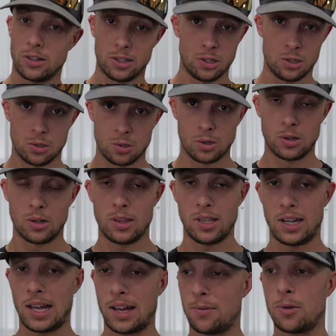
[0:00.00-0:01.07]
in a drawer
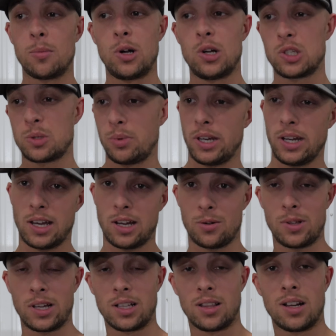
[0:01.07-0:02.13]
than having them all splayed out
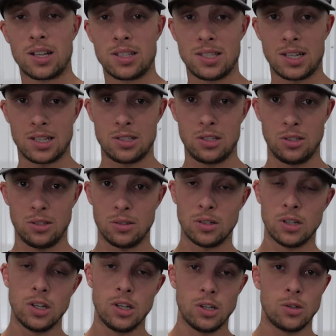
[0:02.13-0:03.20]
like a lot of techs do,
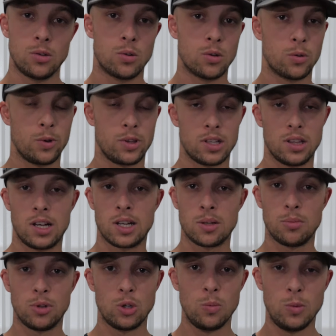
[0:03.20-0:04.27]
or with a lot
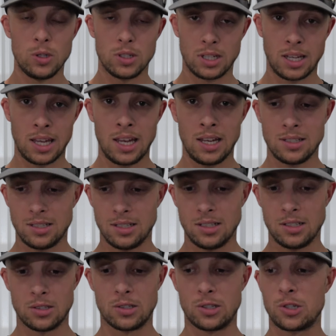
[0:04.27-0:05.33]
of blow molded
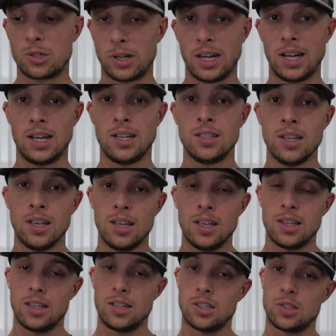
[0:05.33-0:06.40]
cases or trays
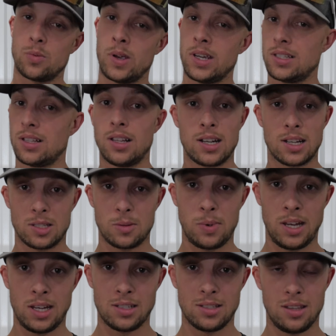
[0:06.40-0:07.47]
that just waste a lot of
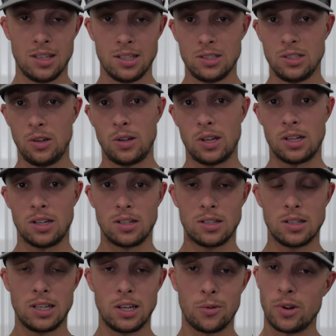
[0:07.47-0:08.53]
space. This, you can get